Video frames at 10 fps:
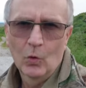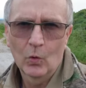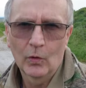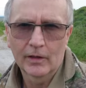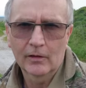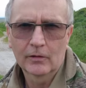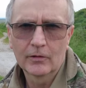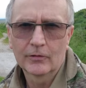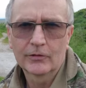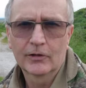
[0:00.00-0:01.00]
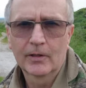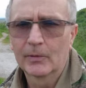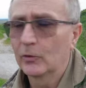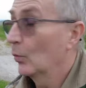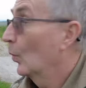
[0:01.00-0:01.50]
or it could not turn up
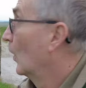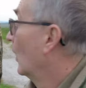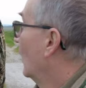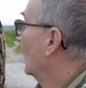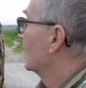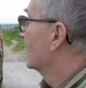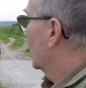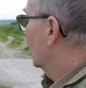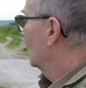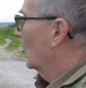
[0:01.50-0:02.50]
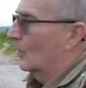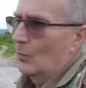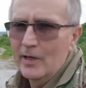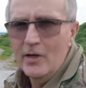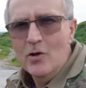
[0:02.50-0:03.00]
at all. So
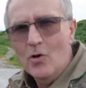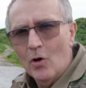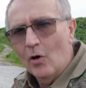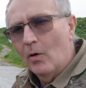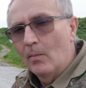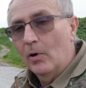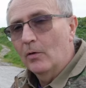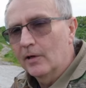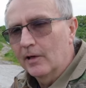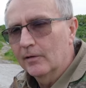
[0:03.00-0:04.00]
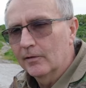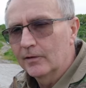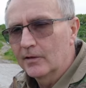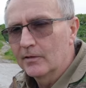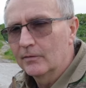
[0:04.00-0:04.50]
we're not plonking
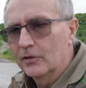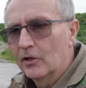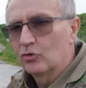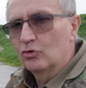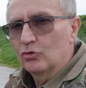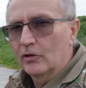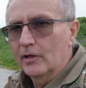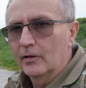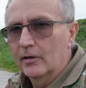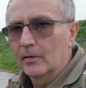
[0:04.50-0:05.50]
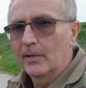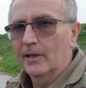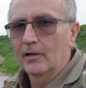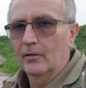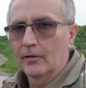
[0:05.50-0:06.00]
ourselves straight under the
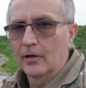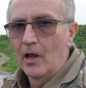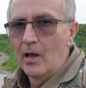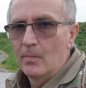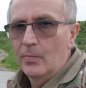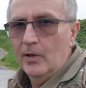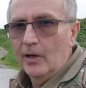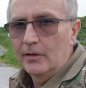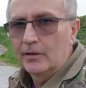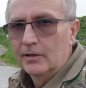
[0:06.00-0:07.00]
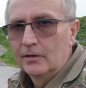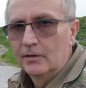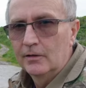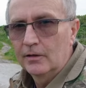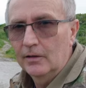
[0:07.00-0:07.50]
bag hide, but
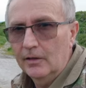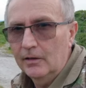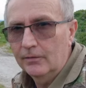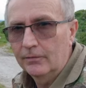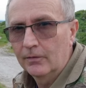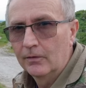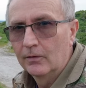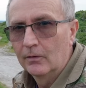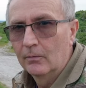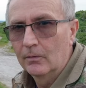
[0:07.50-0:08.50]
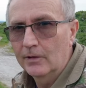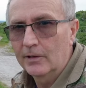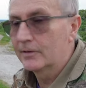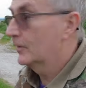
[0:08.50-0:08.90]
if one does